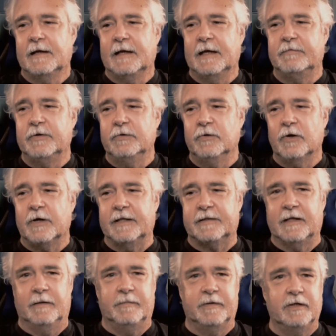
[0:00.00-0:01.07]
if you look
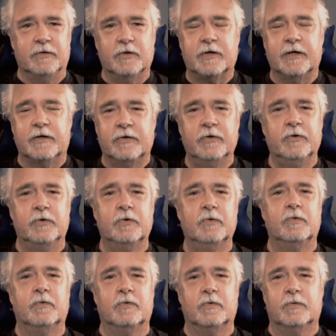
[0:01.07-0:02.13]
at them and you look at
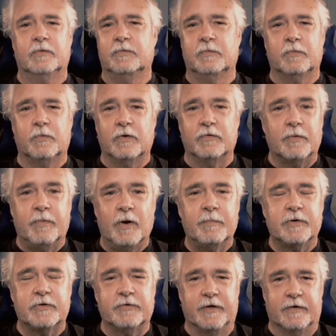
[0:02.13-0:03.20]
who were the
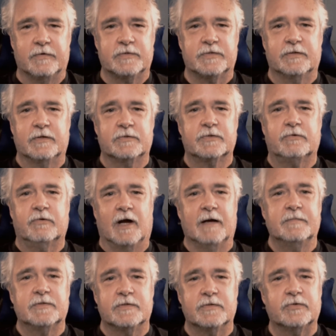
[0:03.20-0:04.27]
perpetrators in those
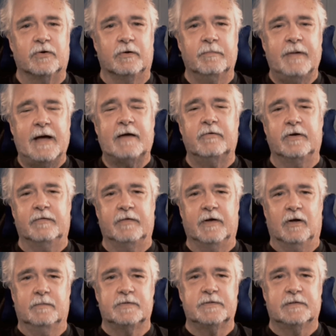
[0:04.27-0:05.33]
crimes, a certain pattern
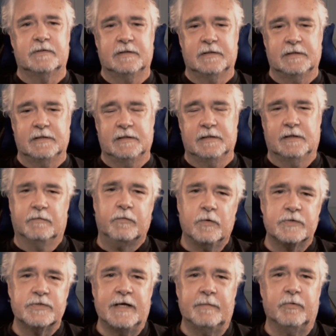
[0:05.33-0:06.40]
develops. For
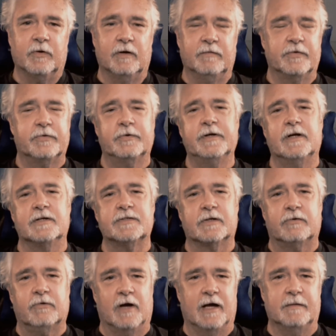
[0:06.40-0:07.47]
example, of the
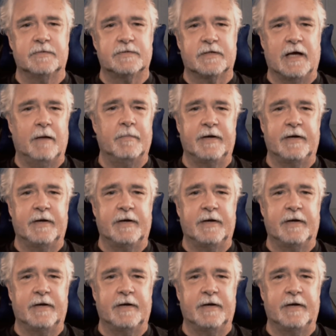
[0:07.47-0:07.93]
36 crimes, how